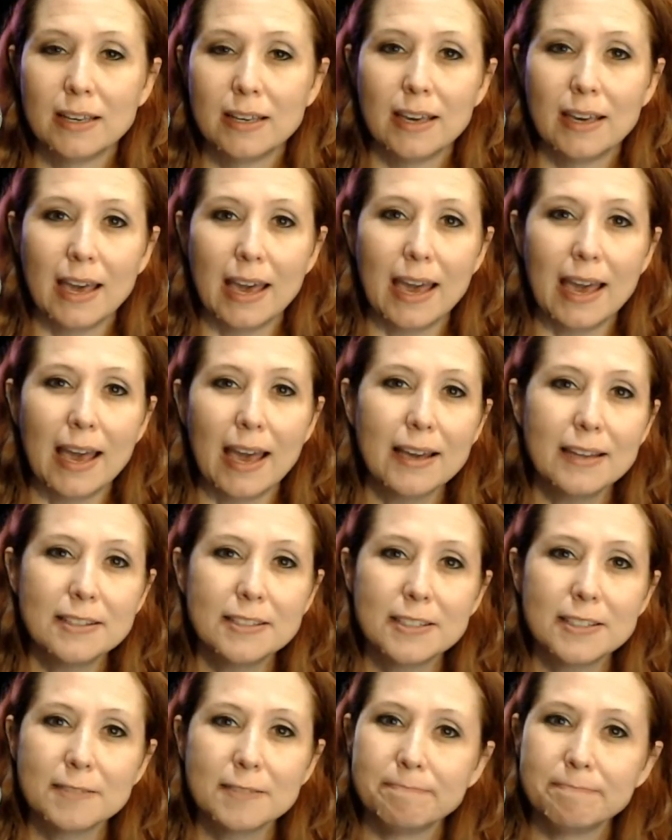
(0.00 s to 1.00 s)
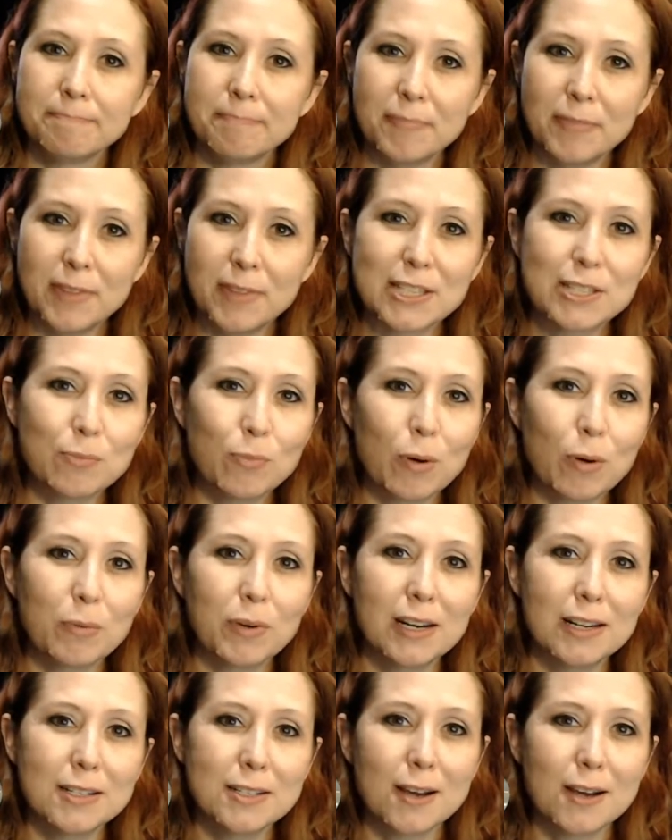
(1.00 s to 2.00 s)
And that's what we're going
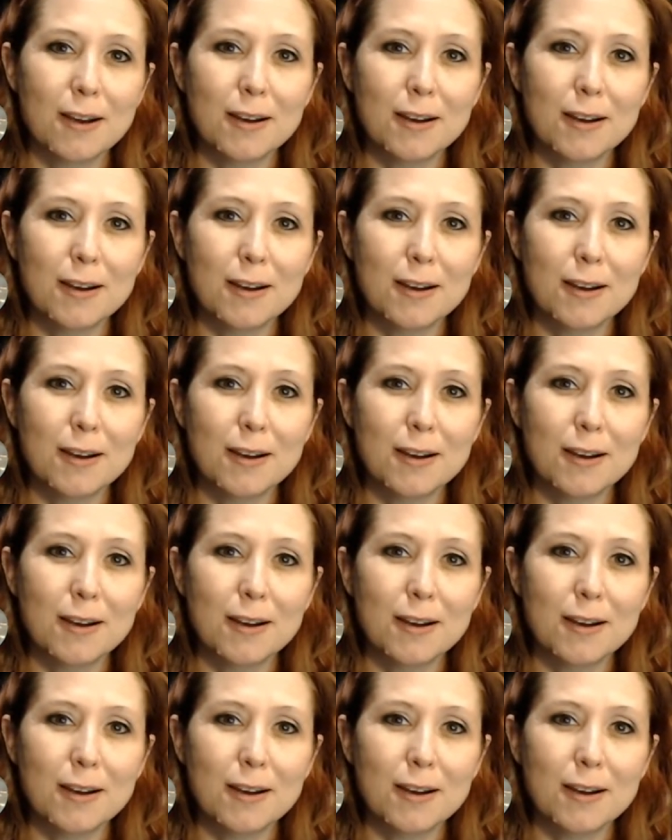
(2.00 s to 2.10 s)
to talk